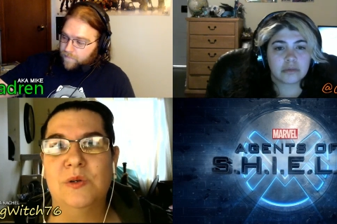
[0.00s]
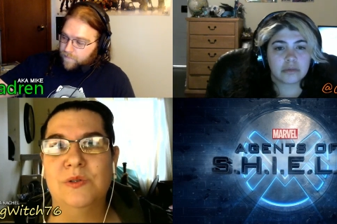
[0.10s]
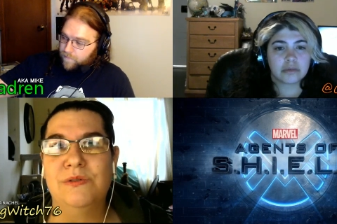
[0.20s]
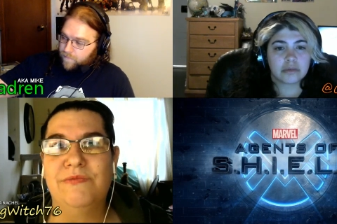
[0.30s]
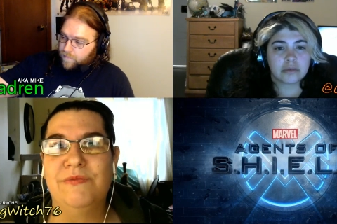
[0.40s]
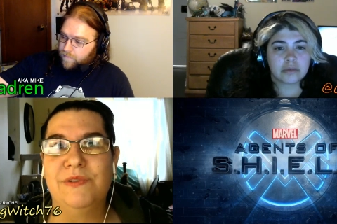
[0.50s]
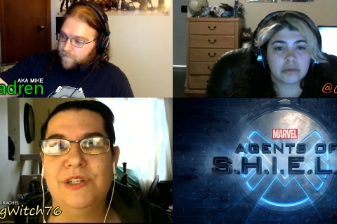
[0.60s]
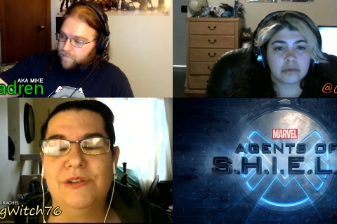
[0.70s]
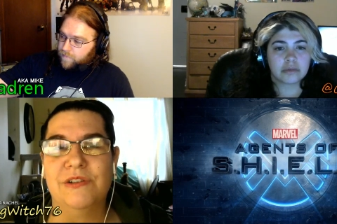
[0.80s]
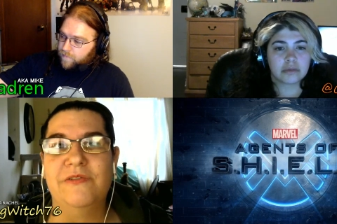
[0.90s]
Speaker 1: told
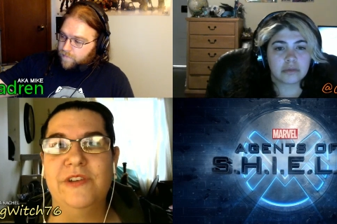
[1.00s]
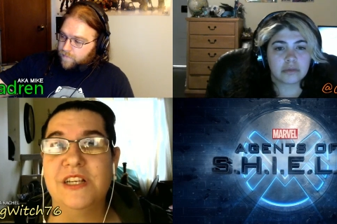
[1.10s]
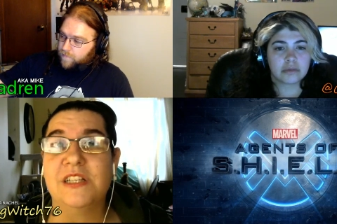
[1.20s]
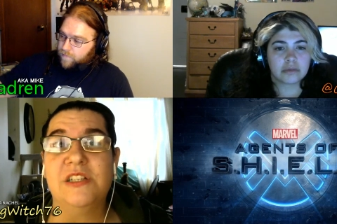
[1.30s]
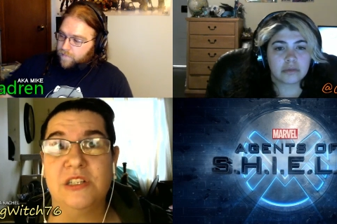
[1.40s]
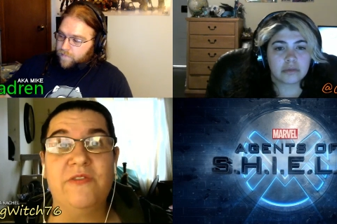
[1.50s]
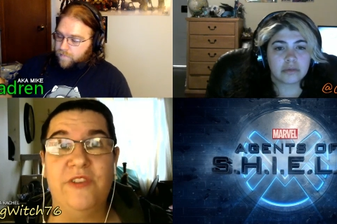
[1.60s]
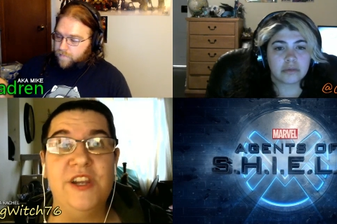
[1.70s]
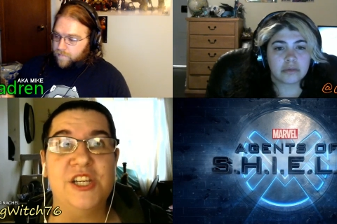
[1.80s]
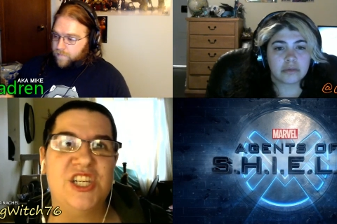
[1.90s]
she told Fitz
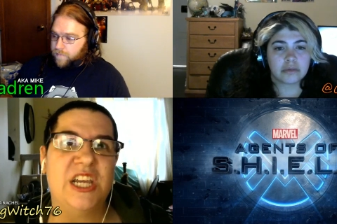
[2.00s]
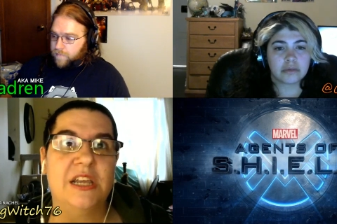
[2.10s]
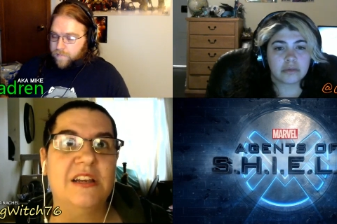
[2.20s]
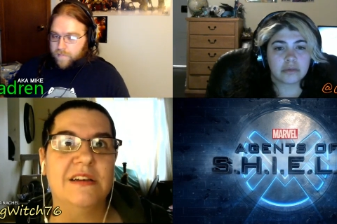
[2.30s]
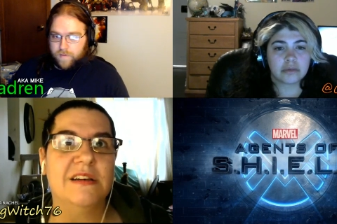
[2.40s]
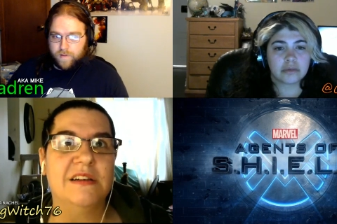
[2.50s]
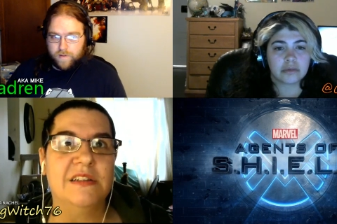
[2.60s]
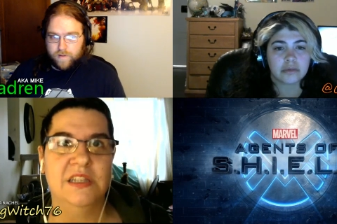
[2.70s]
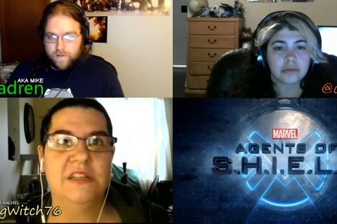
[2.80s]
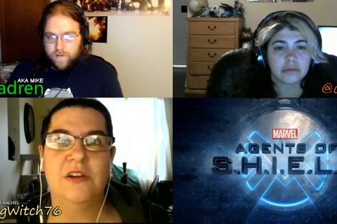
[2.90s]
just finish it
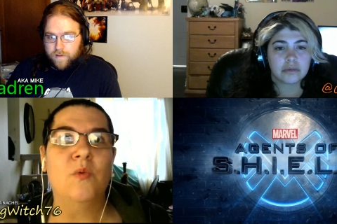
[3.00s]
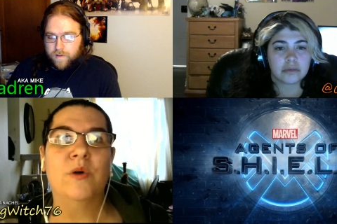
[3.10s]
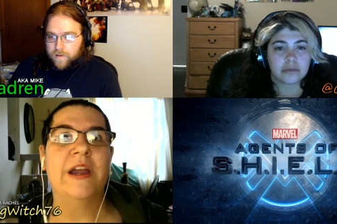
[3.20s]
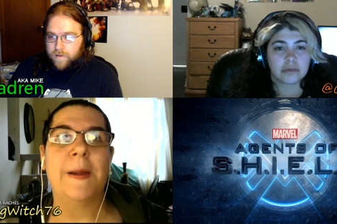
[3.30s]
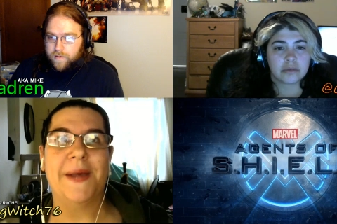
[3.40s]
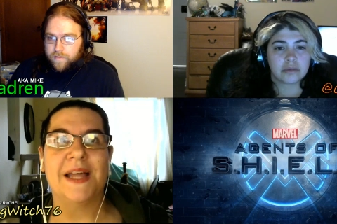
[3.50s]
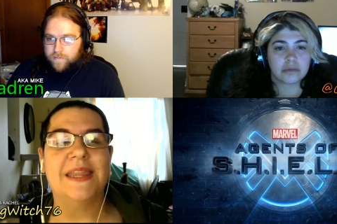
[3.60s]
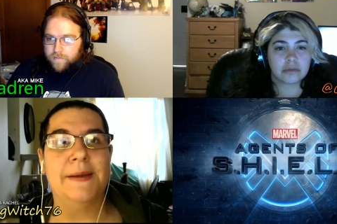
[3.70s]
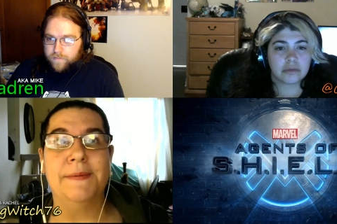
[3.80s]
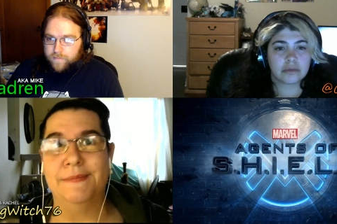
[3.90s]
don't worry
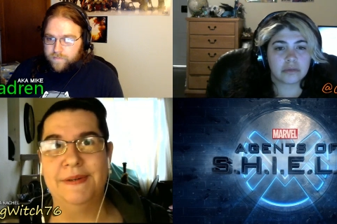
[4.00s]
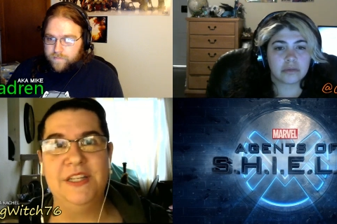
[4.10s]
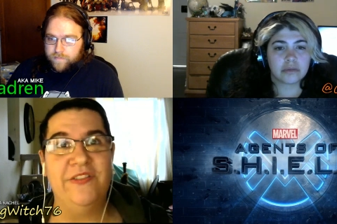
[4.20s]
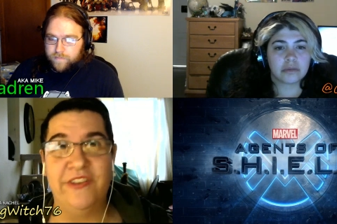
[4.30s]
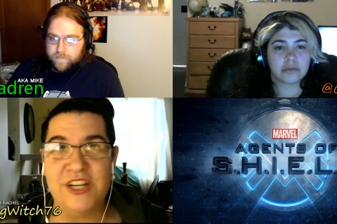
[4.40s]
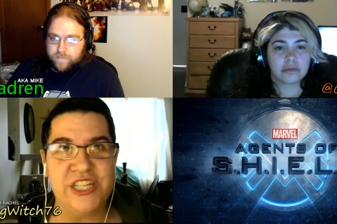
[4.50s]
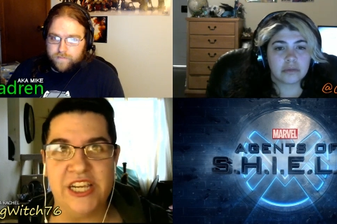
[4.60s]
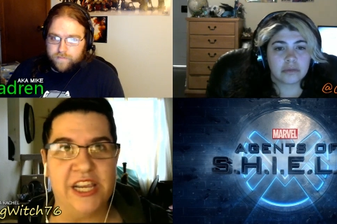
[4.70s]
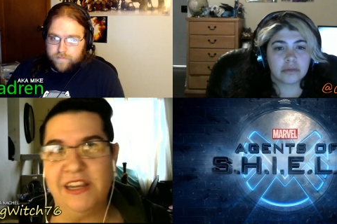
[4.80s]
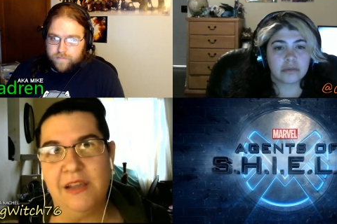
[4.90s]
about them. When you
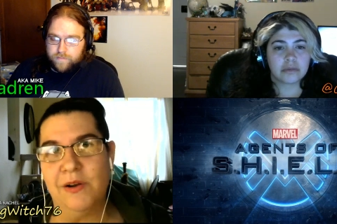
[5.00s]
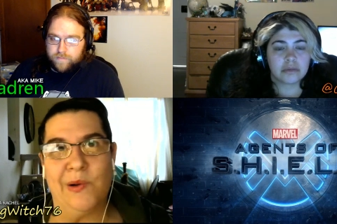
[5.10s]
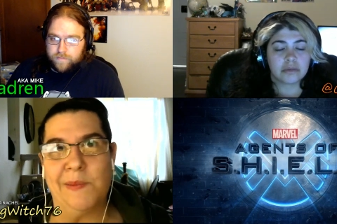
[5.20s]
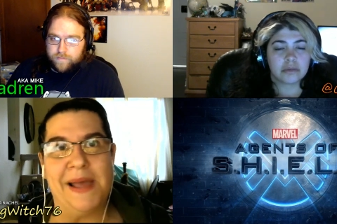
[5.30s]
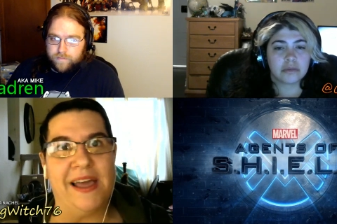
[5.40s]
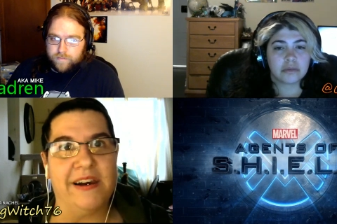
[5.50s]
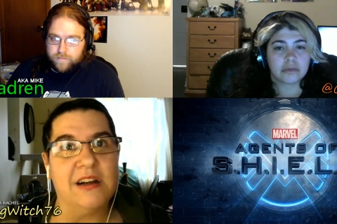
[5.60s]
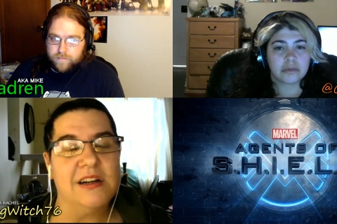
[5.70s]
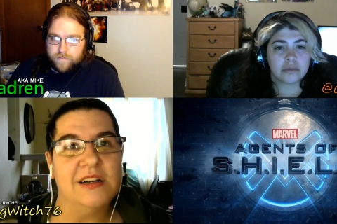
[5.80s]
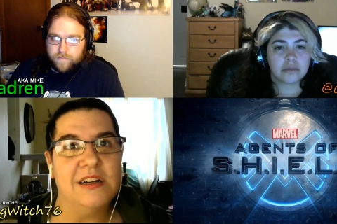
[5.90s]
finish it, it they don't
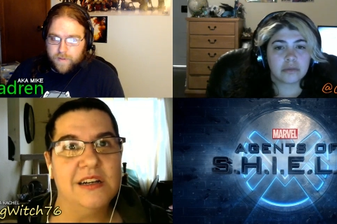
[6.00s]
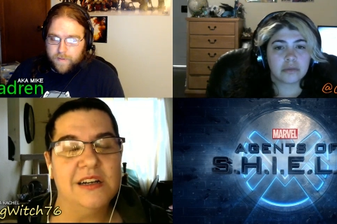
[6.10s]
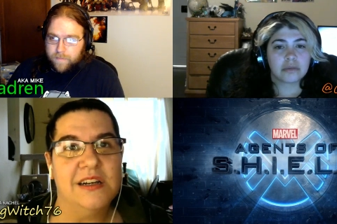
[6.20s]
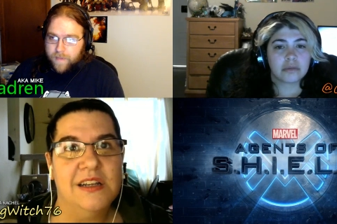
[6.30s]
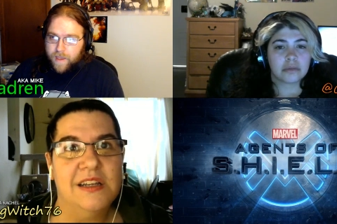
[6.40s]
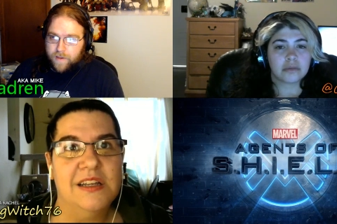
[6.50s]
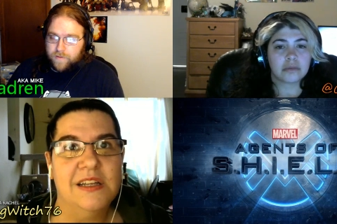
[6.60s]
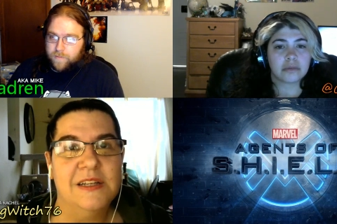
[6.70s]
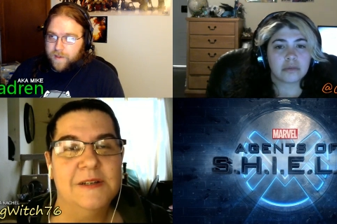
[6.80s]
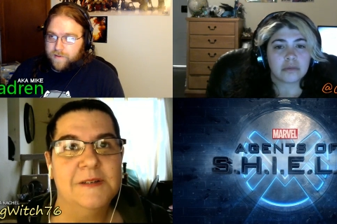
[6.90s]
matter.
Speaker 2: I mean, May
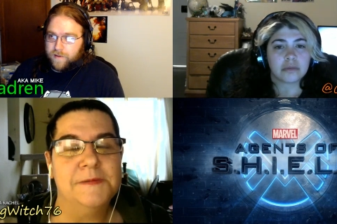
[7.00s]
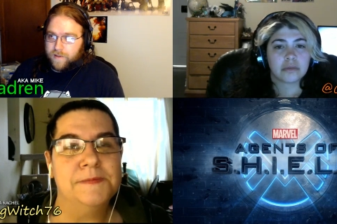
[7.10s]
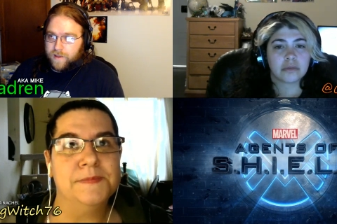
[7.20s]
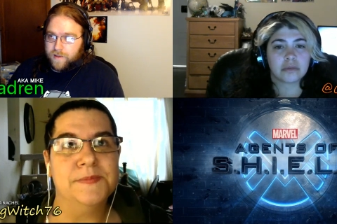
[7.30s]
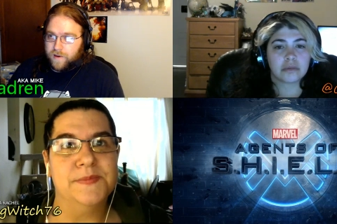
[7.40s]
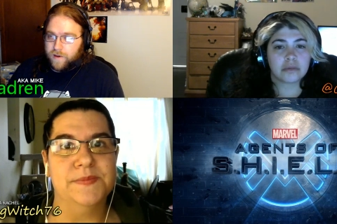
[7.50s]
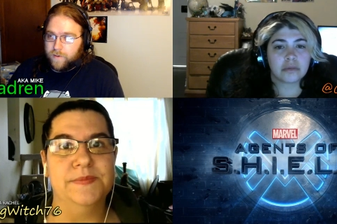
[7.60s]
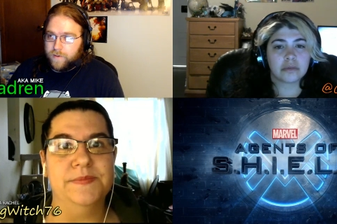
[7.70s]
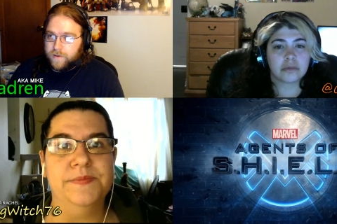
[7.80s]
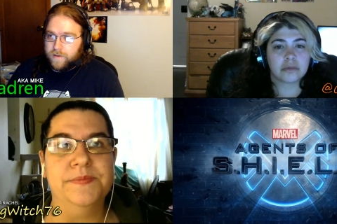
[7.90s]
is basically, you know,
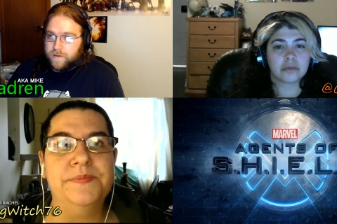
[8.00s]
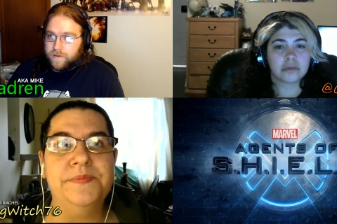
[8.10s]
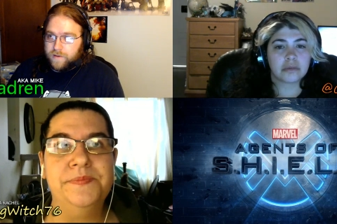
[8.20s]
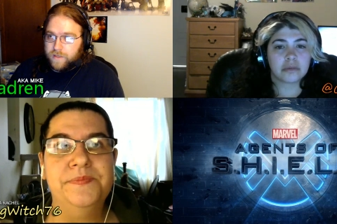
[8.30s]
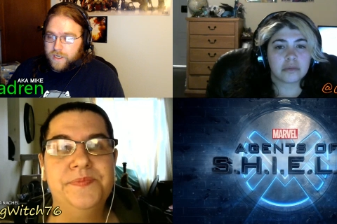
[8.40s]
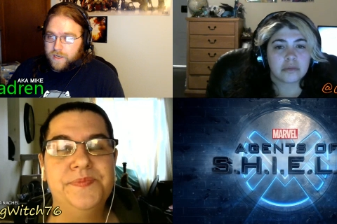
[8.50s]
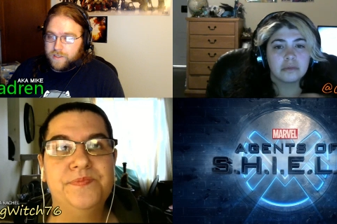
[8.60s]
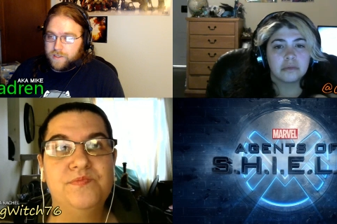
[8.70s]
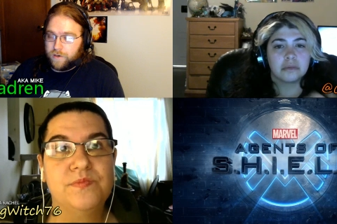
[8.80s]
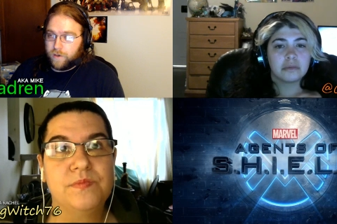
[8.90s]
she mm.
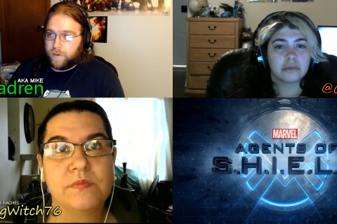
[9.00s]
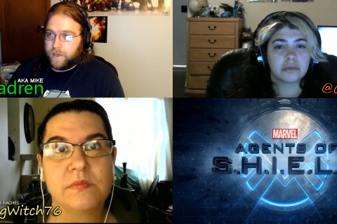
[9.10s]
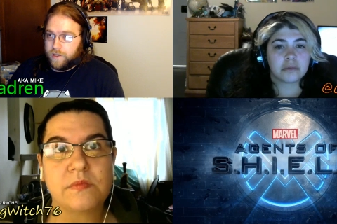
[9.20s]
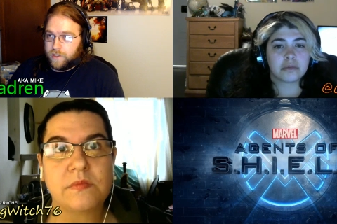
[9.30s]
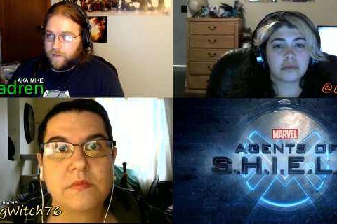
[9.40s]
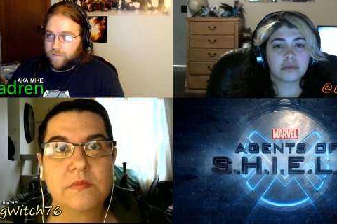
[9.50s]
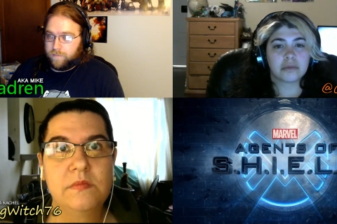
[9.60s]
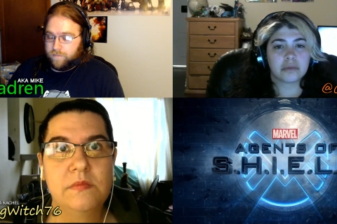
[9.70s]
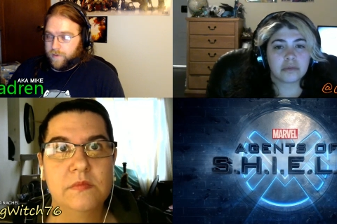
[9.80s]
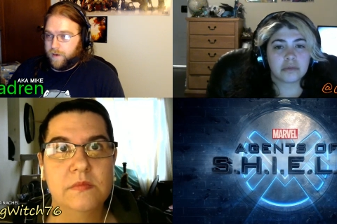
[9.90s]
does her duty. She's,
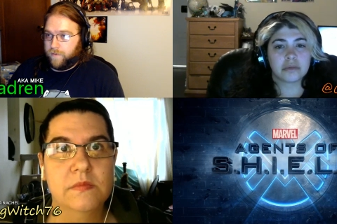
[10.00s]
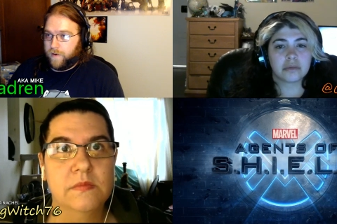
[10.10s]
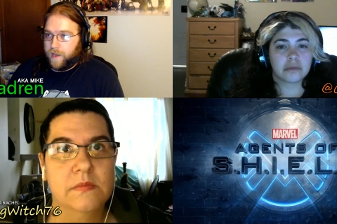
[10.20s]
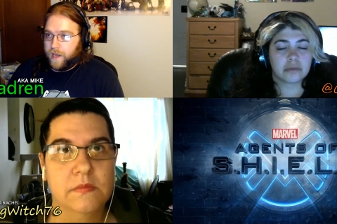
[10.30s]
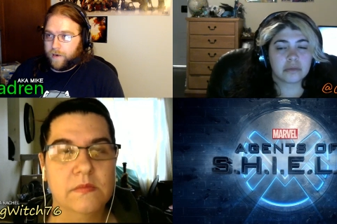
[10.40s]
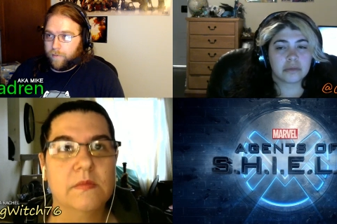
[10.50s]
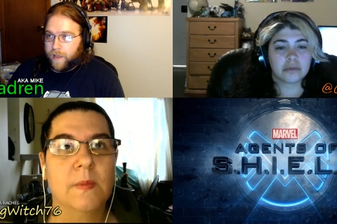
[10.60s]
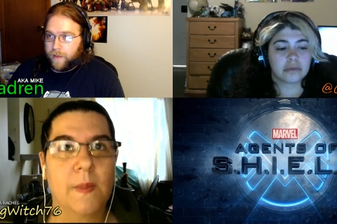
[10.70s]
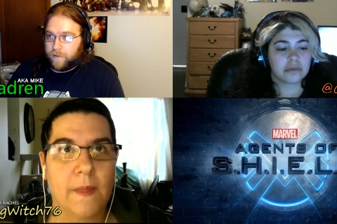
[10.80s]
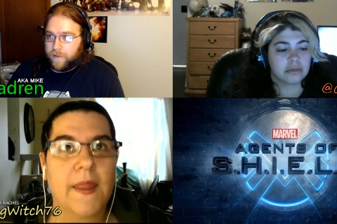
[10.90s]
you know, very honor
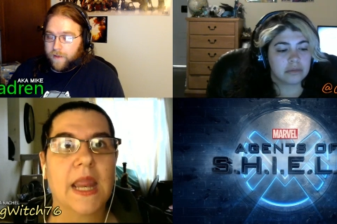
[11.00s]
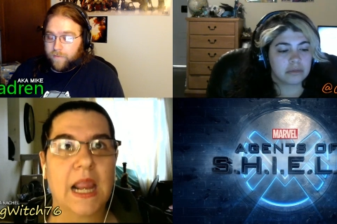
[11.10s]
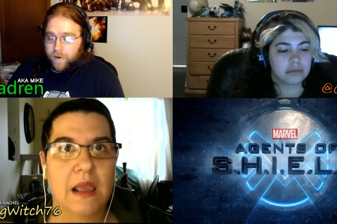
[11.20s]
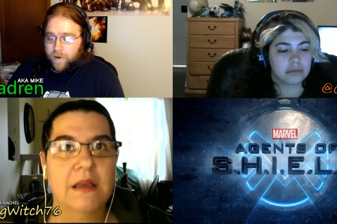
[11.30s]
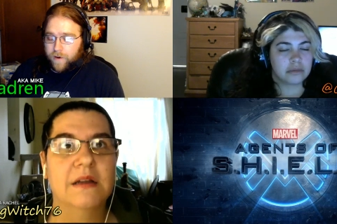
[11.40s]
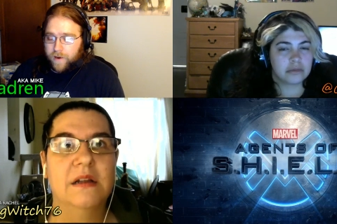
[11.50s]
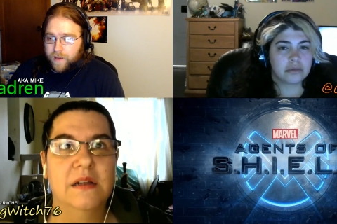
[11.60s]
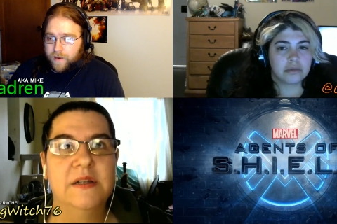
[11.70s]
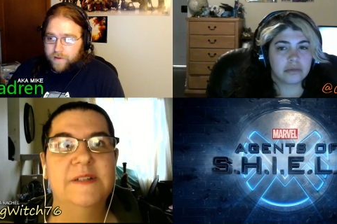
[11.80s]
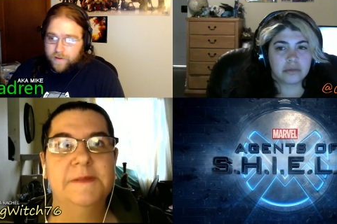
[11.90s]
bound in that regard. And